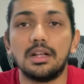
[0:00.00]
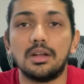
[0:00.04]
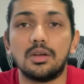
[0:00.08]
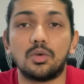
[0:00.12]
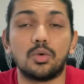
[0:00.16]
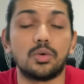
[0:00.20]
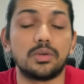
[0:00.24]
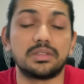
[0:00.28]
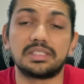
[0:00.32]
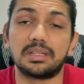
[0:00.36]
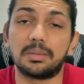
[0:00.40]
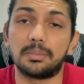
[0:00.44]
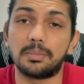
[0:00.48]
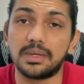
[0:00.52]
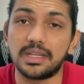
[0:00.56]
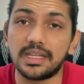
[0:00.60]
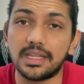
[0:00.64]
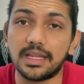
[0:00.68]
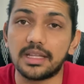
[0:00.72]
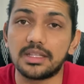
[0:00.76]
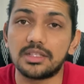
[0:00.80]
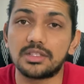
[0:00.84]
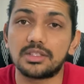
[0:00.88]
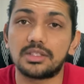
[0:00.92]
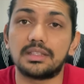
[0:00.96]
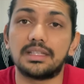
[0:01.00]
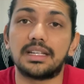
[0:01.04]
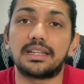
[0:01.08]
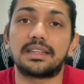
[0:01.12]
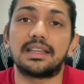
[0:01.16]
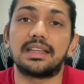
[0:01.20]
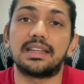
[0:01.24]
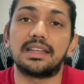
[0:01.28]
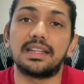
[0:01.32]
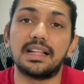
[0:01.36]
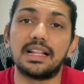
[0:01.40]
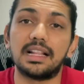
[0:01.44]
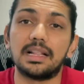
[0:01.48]
who is a P E N that
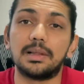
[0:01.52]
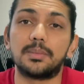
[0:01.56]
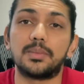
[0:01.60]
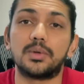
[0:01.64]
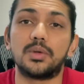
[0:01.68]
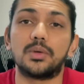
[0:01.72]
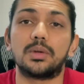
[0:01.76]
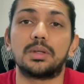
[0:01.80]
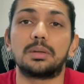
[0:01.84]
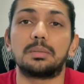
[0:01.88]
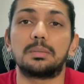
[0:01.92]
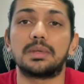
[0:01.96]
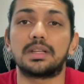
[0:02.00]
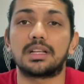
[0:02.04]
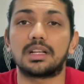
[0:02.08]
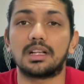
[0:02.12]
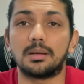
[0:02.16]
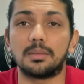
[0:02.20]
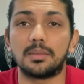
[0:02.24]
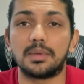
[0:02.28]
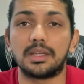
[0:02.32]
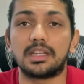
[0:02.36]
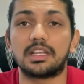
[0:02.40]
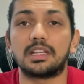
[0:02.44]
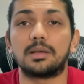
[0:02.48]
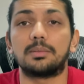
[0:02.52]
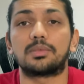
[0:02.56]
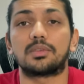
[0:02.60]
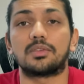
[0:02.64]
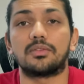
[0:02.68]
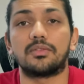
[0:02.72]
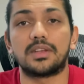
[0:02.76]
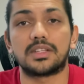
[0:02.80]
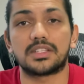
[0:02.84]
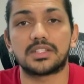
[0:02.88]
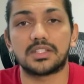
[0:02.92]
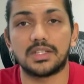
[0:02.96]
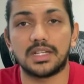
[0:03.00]
can help you in becoming a
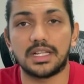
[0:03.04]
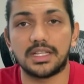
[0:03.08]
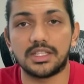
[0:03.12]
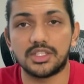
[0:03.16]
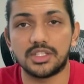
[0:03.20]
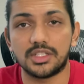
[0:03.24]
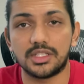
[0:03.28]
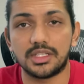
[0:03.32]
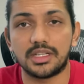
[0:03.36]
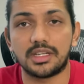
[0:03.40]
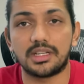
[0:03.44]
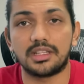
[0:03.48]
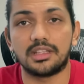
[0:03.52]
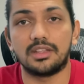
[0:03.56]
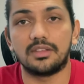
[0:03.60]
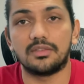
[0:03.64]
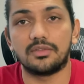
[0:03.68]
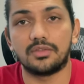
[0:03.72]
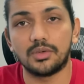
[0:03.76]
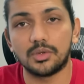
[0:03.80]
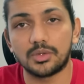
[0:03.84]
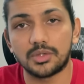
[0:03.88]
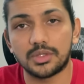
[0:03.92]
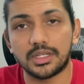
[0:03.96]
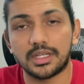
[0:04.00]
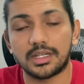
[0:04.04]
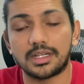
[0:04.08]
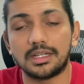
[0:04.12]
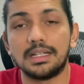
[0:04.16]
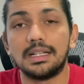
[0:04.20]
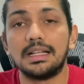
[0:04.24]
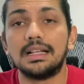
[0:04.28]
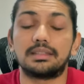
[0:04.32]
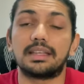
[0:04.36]
professional engineer in the future.